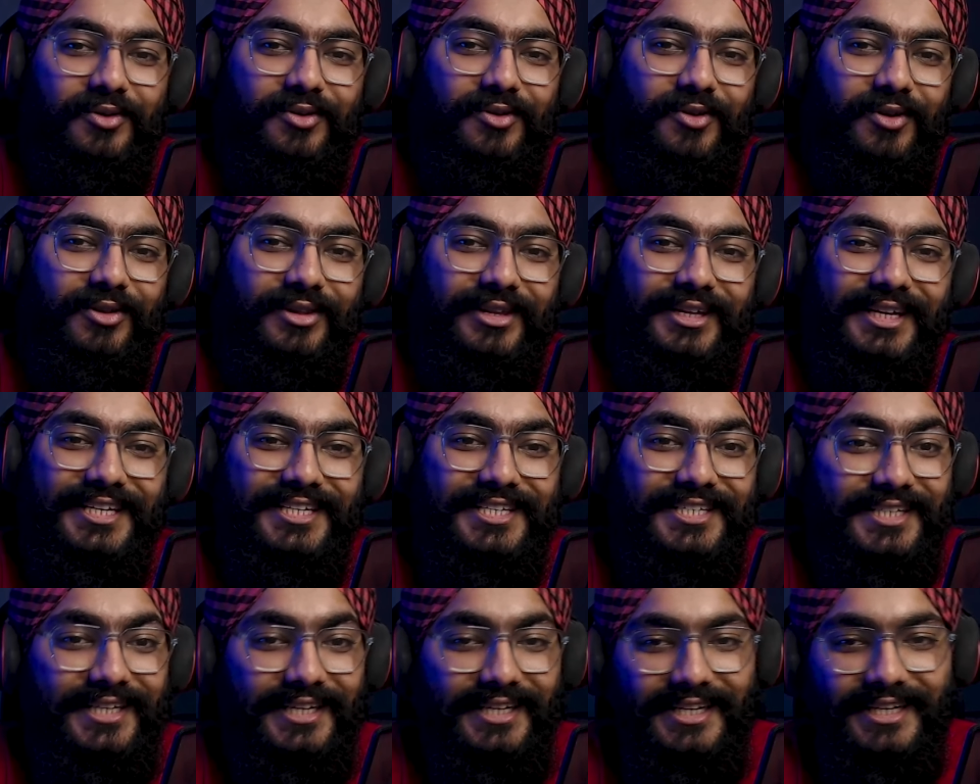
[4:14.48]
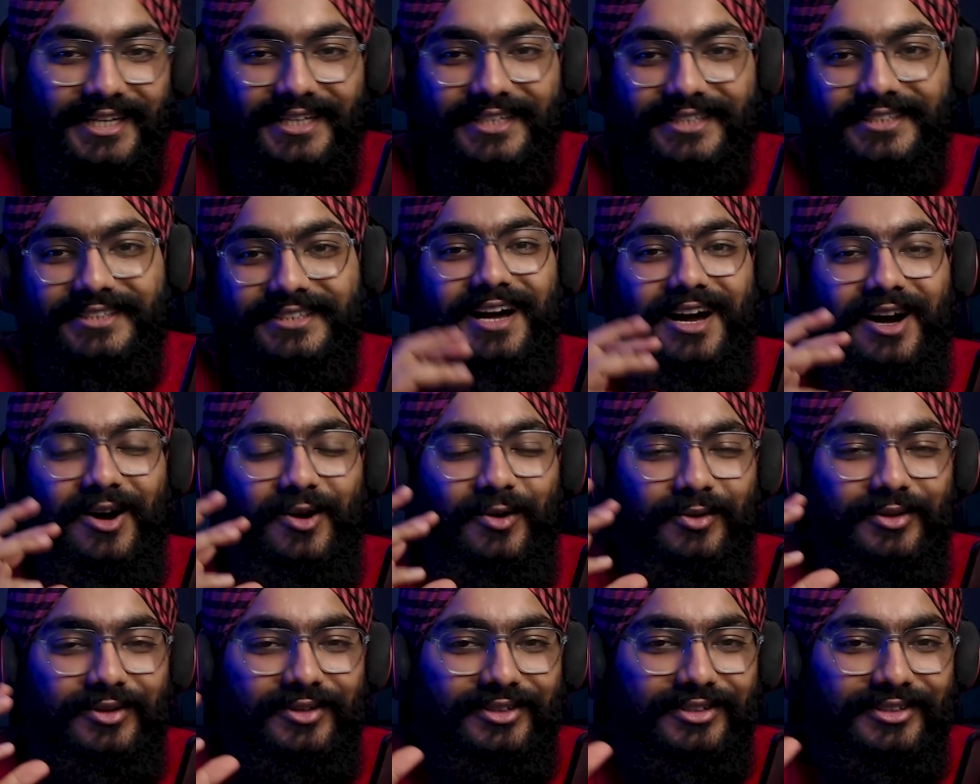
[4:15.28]
all the Easter eggs,
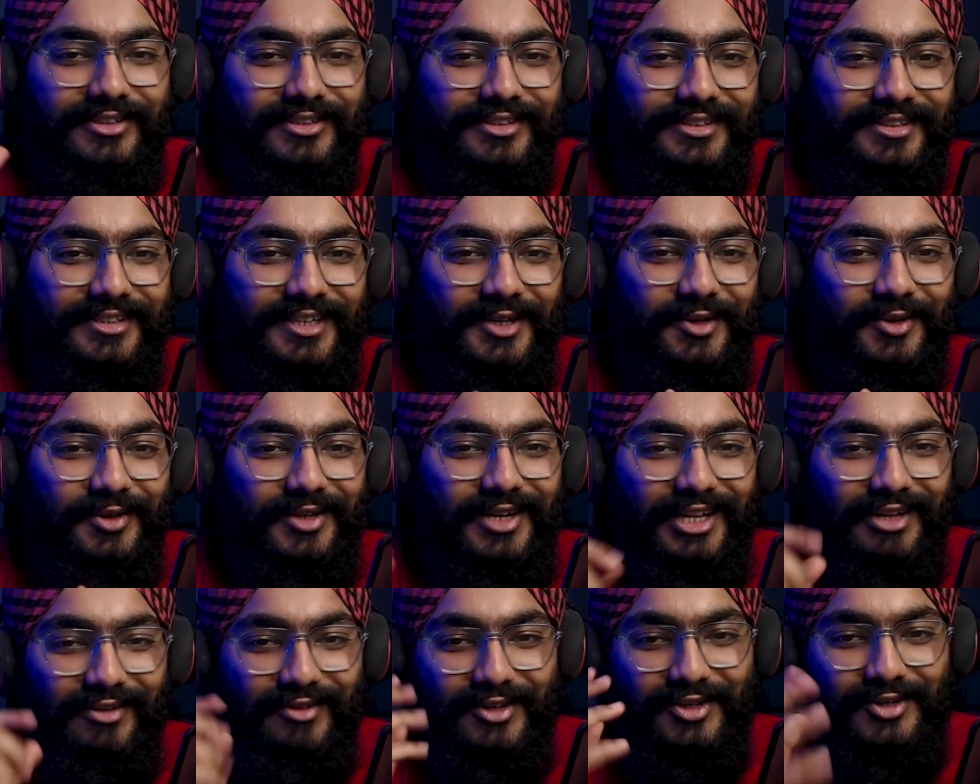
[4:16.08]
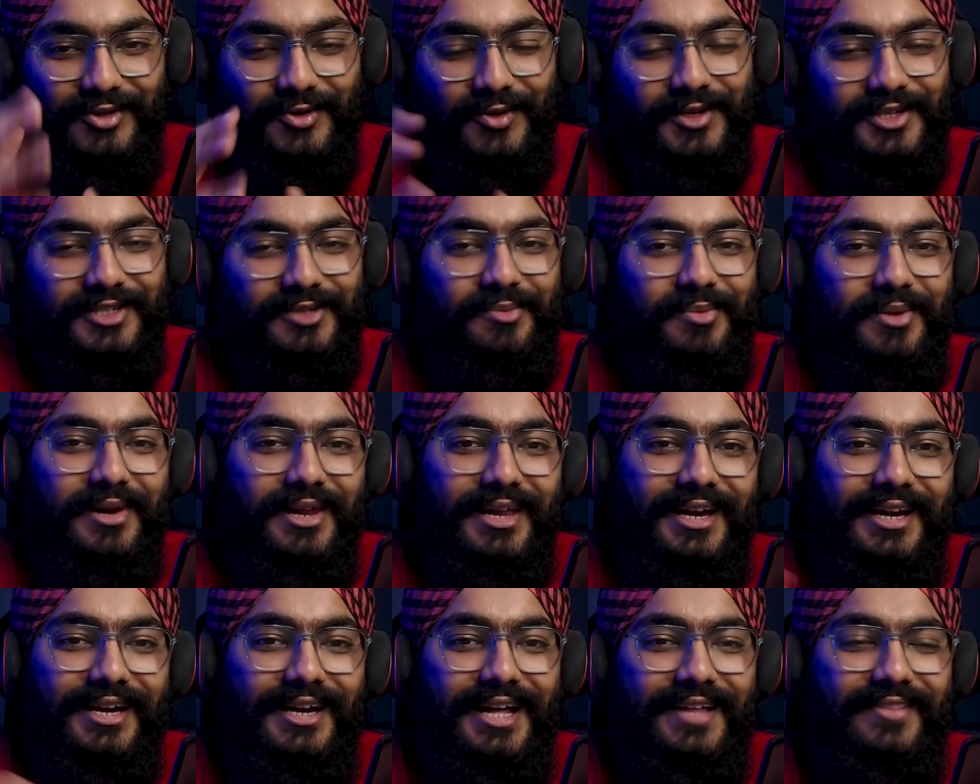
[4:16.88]
how the you know TV show is
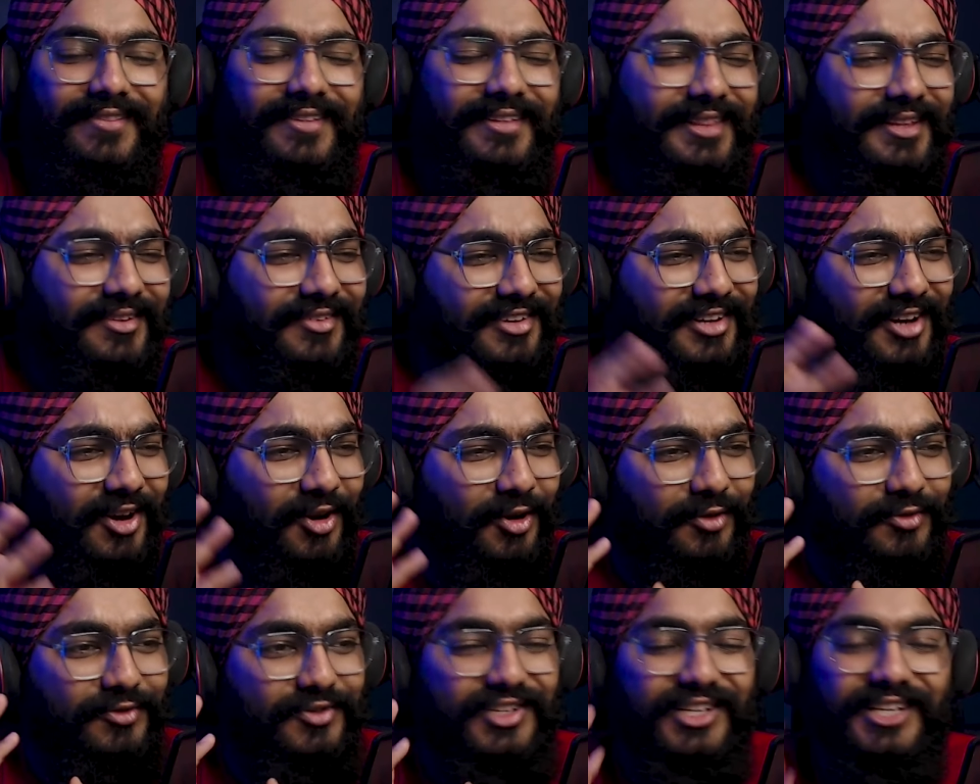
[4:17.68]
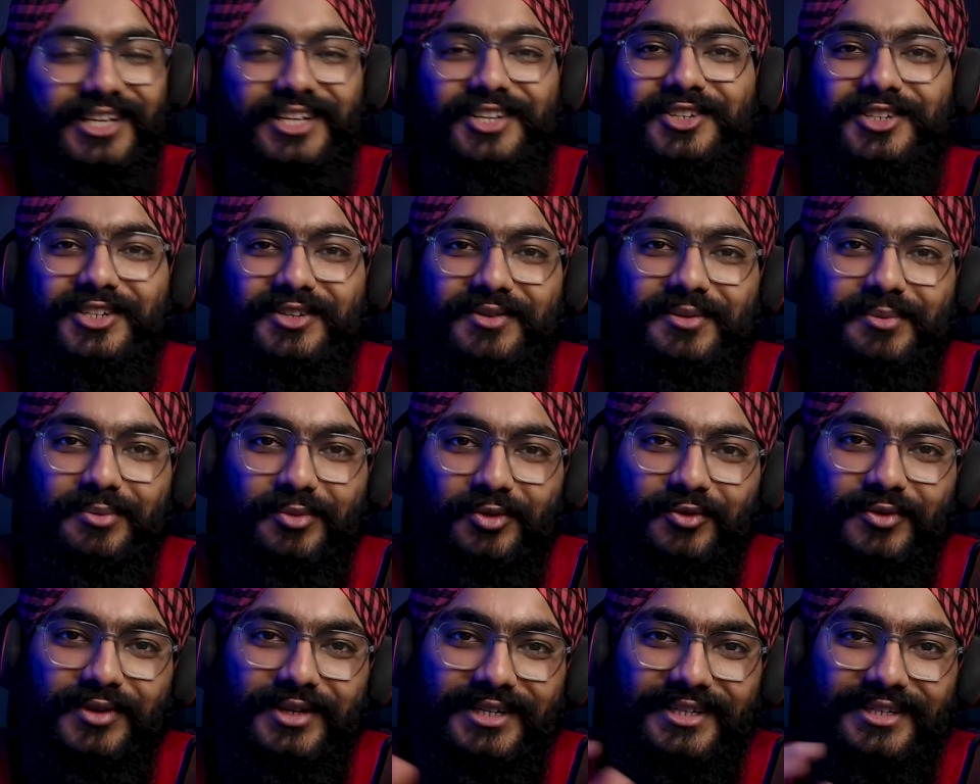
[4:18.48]
played. I think there were a lot of Chiranjeevi
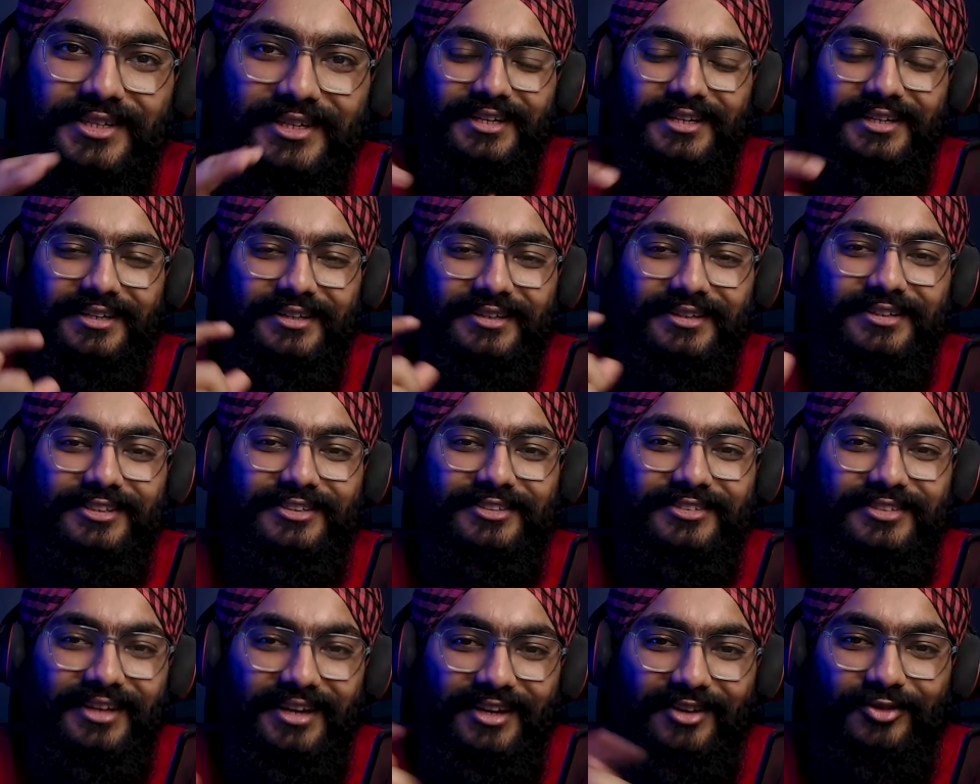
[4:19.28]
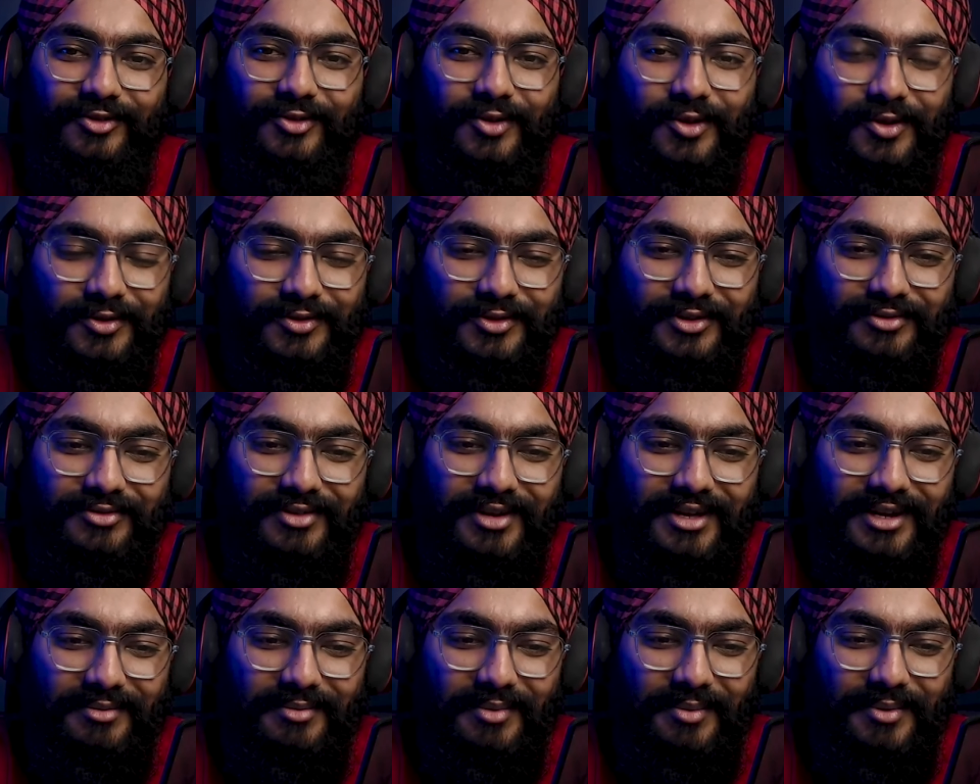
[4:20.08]
movie uh, scenes also, if
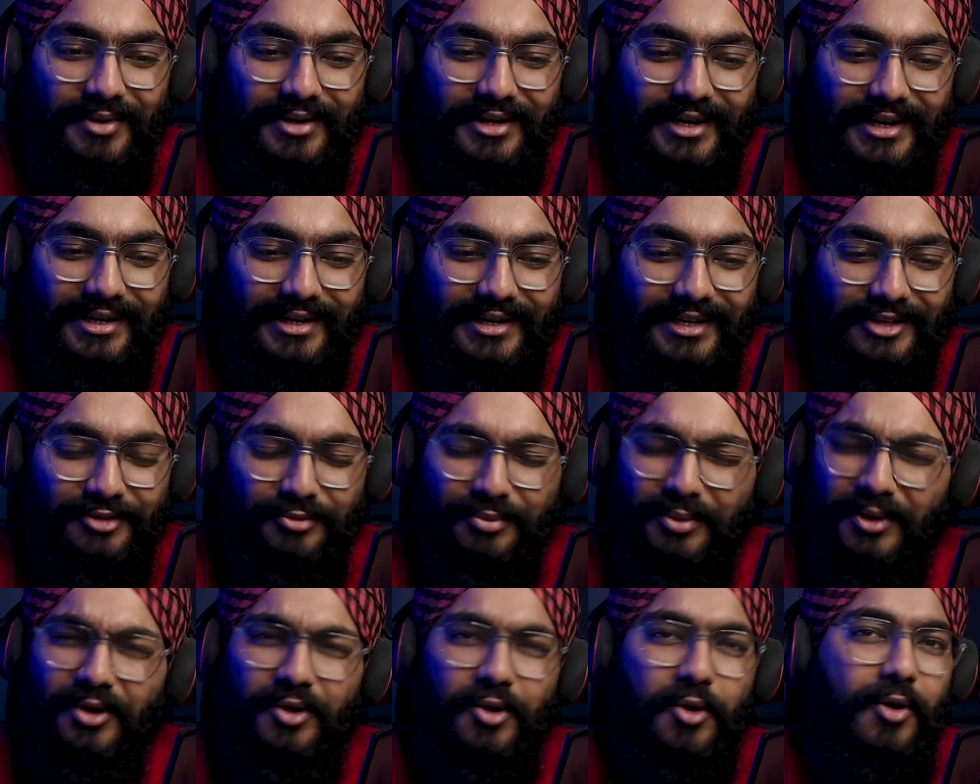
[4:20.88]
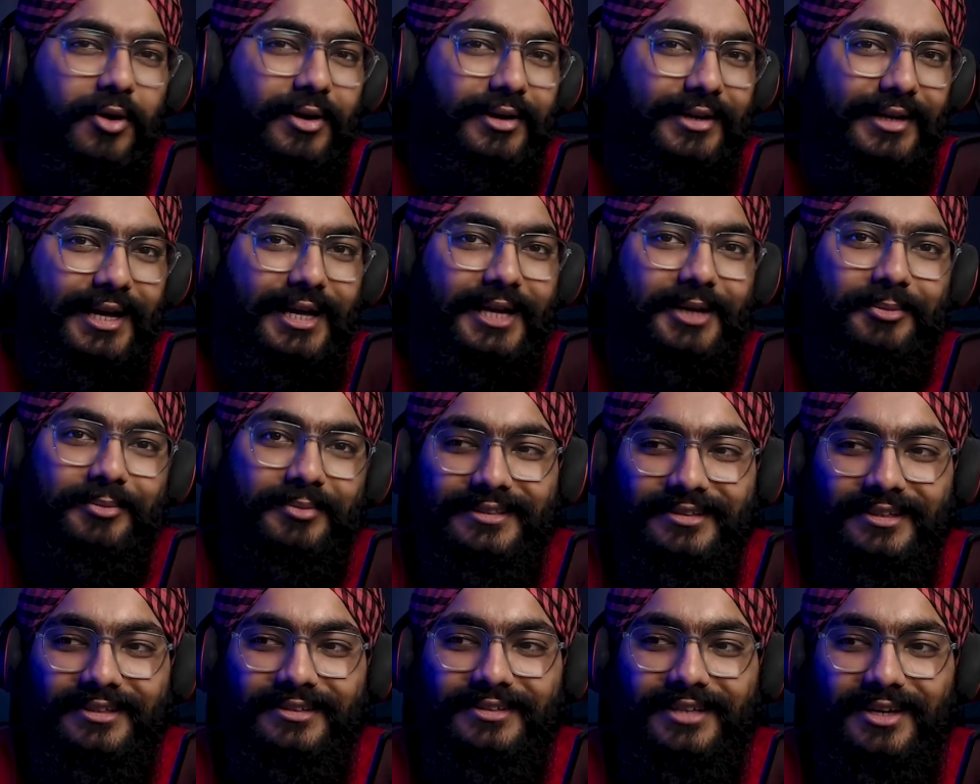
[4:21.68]
I remember correctly. It's been a long time
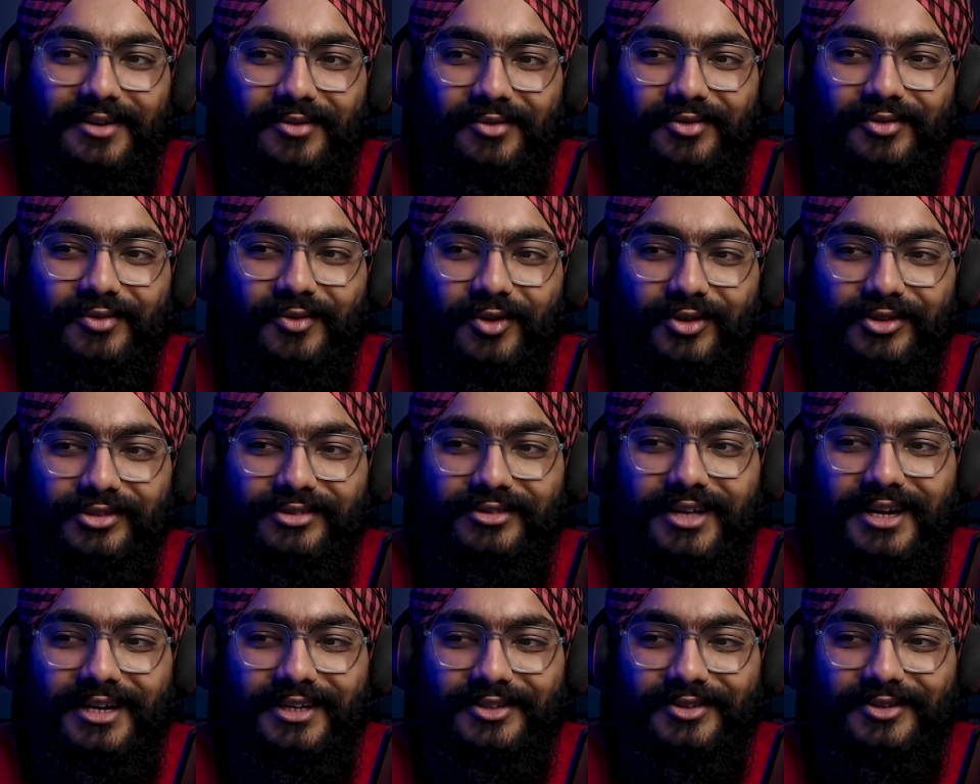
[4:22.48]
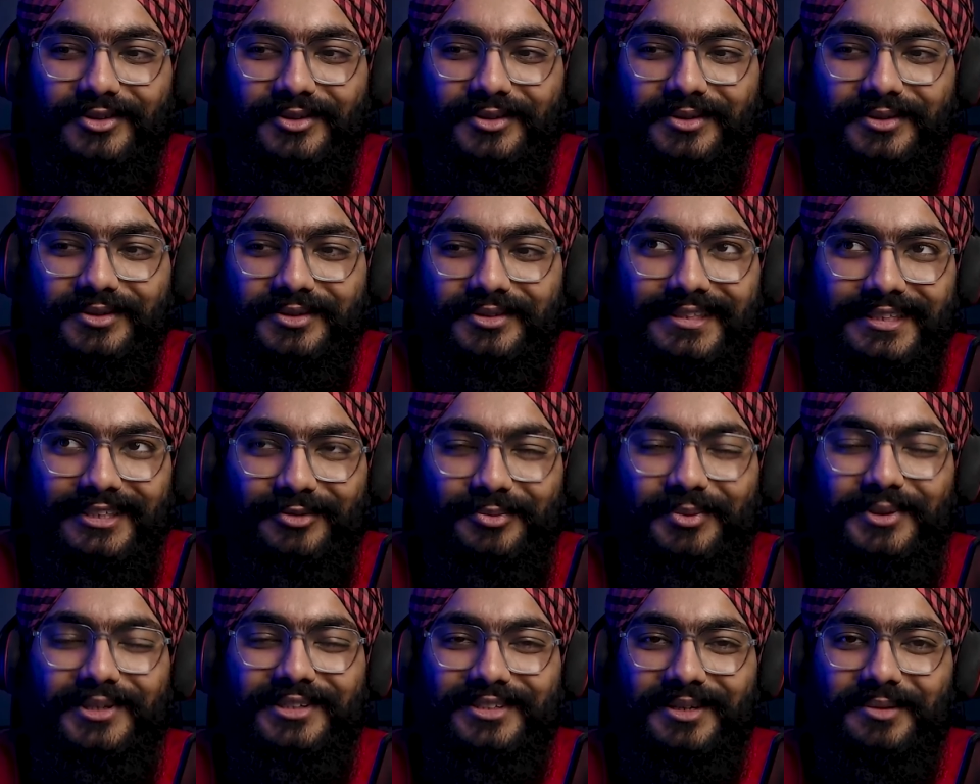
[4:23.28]
since I've watched that, so it's
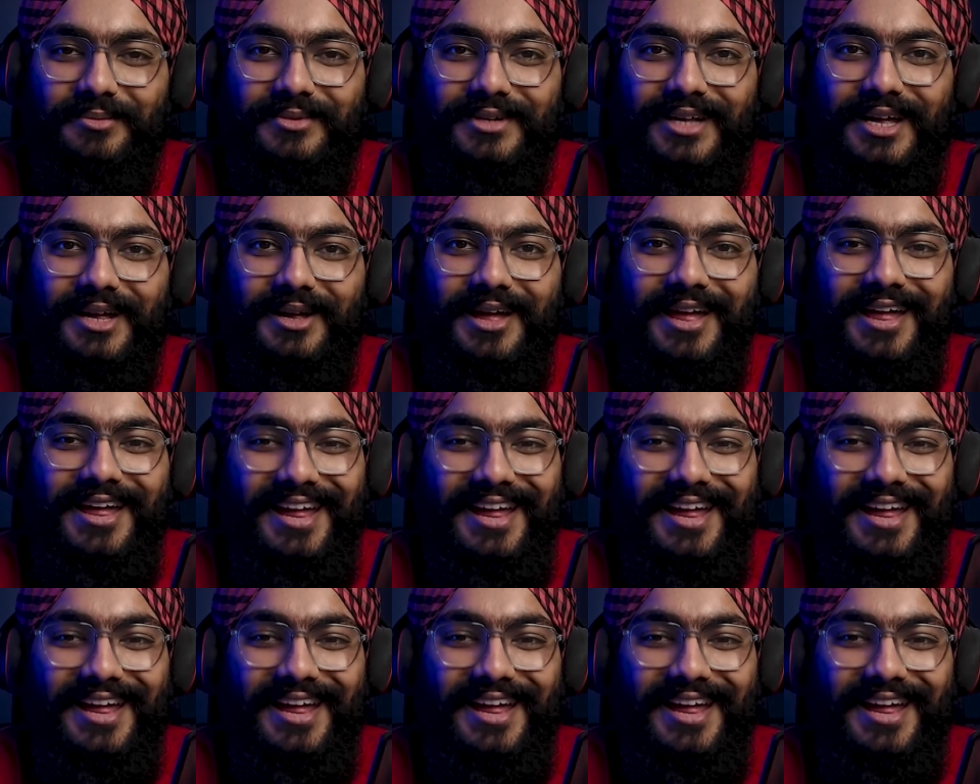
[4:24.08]
been some time.